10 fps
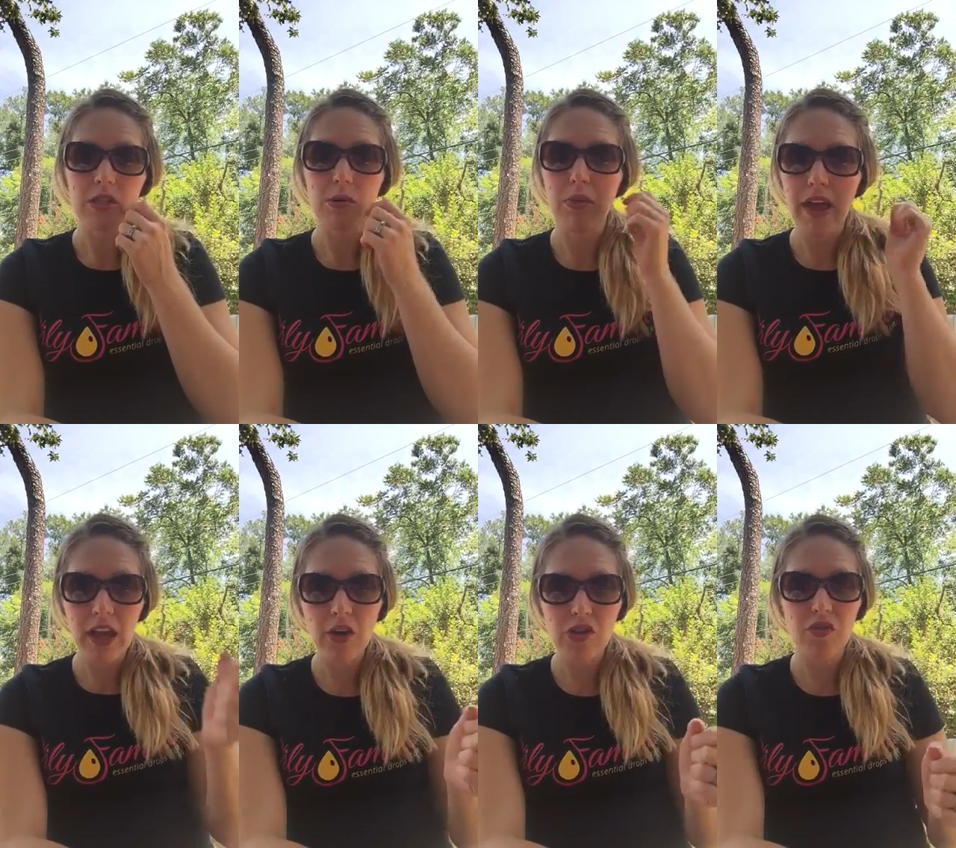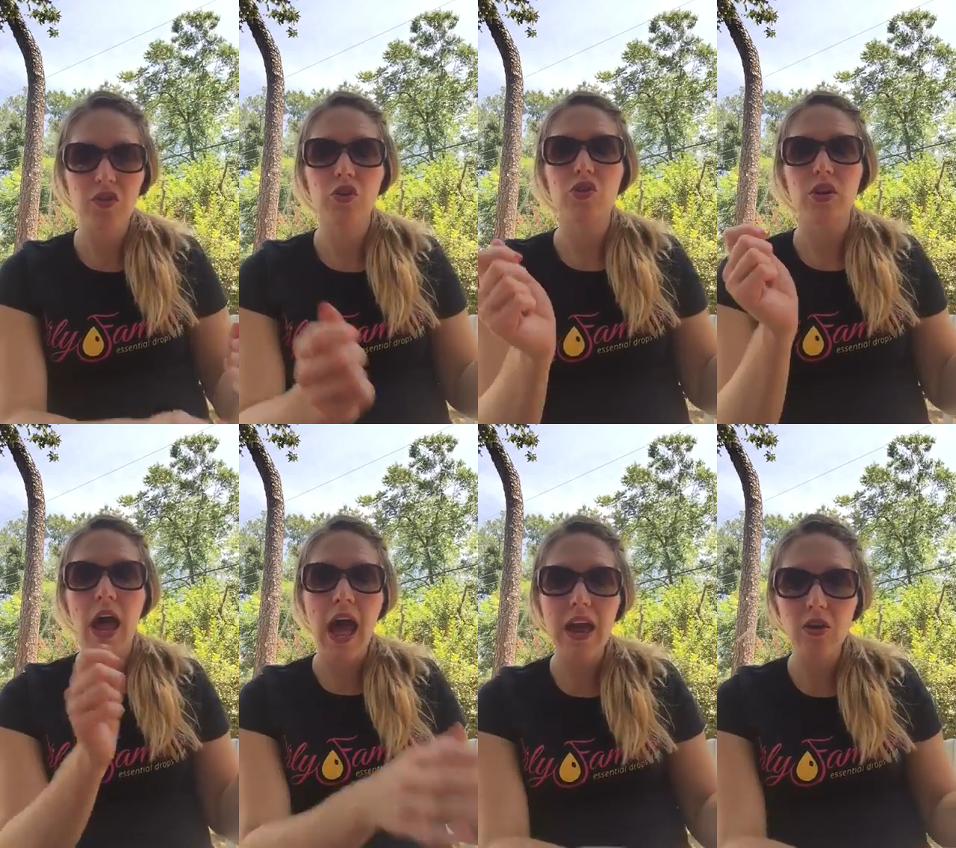to plug in your diffuser, to
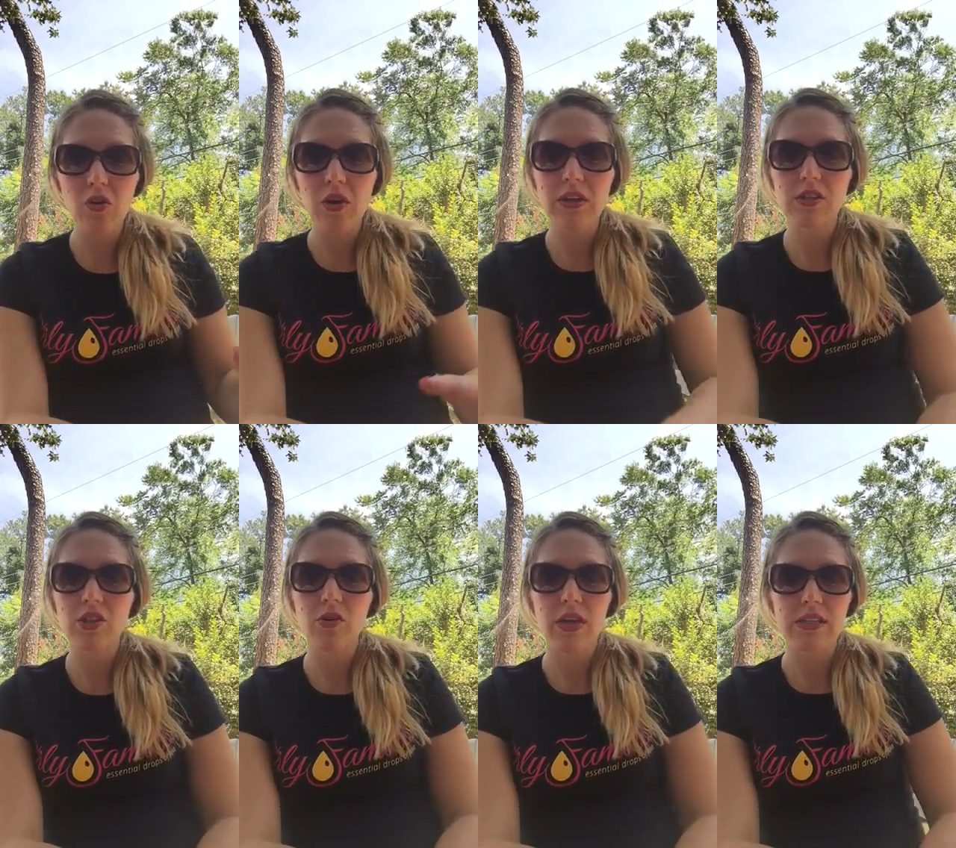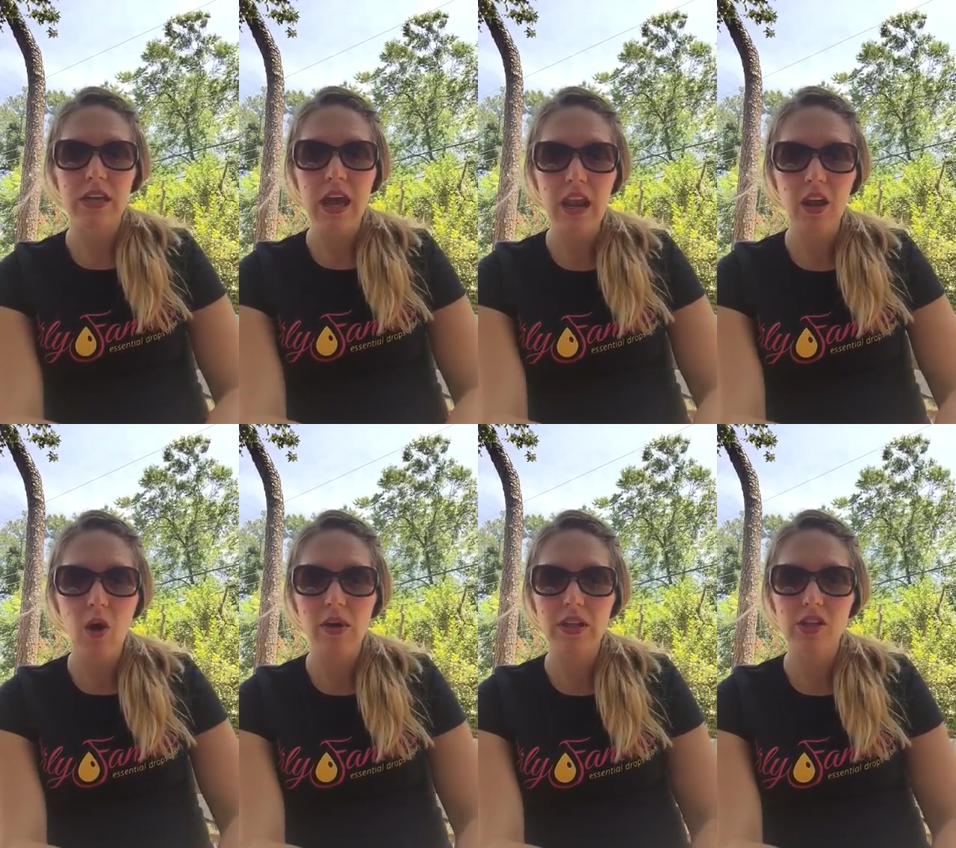add your oils to it, to get it
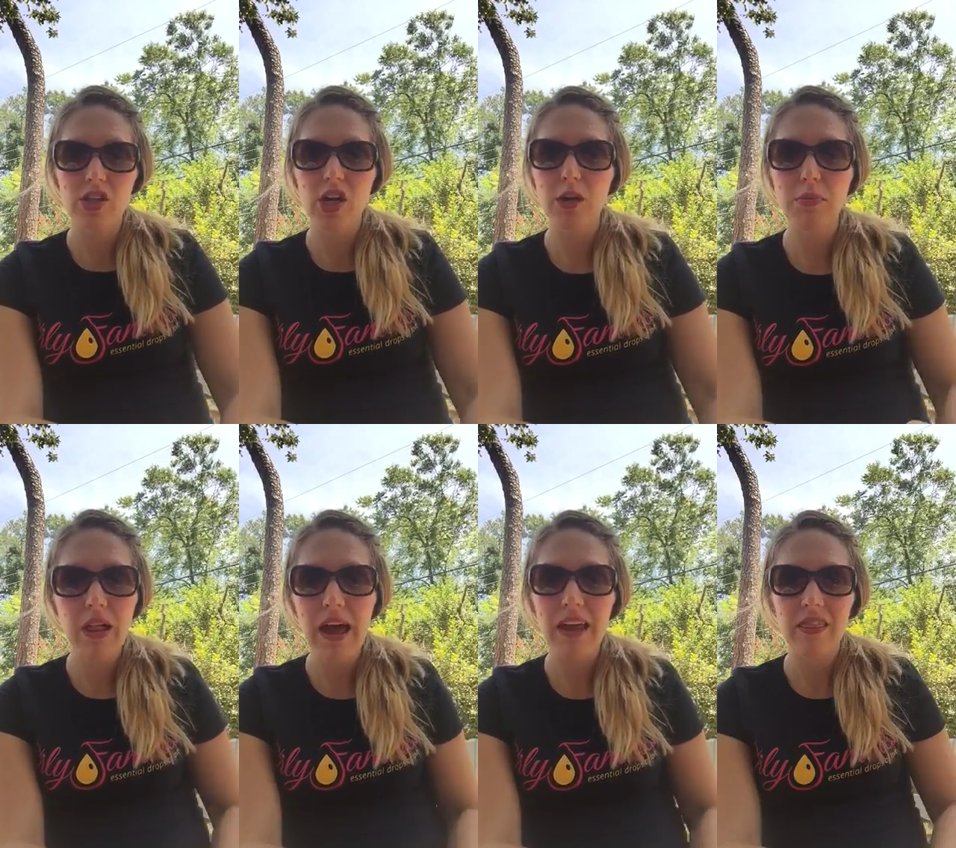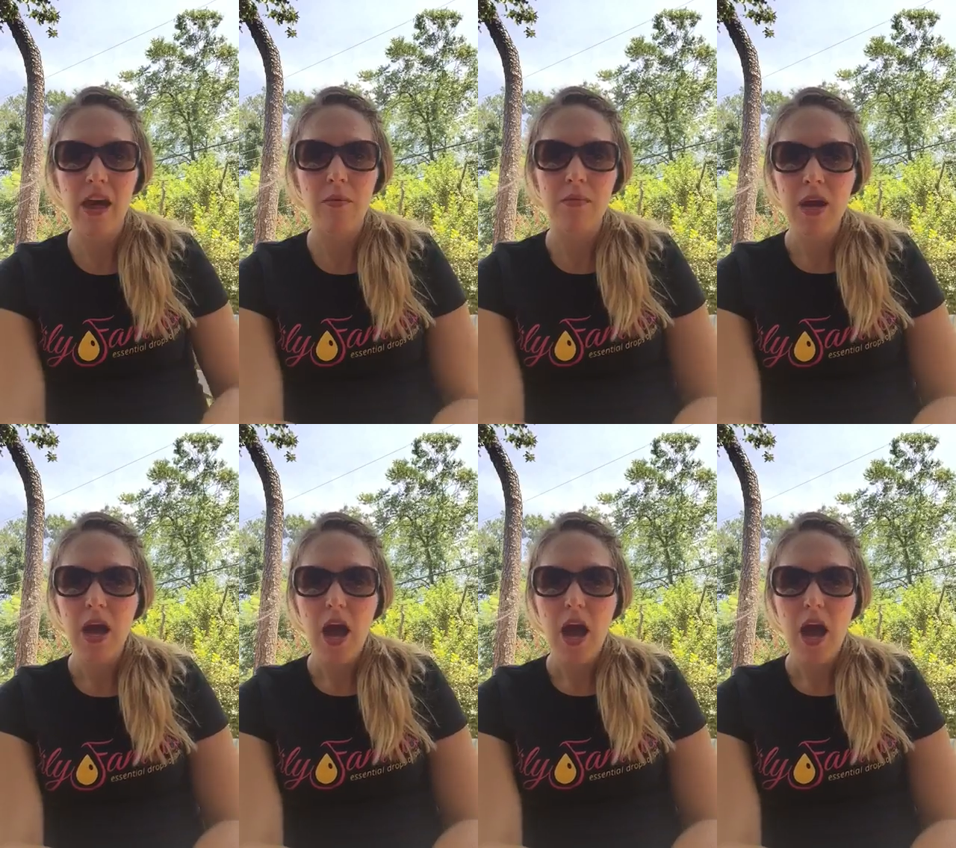going, to start applying them.